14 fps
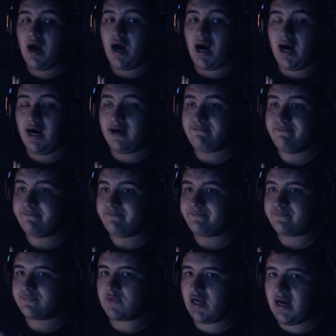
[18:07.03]

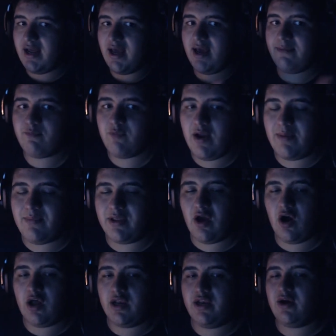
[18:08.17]
I'm rambling
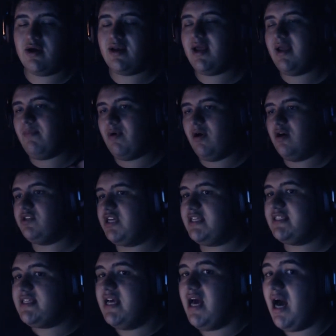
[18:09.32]
on and on. I apologize.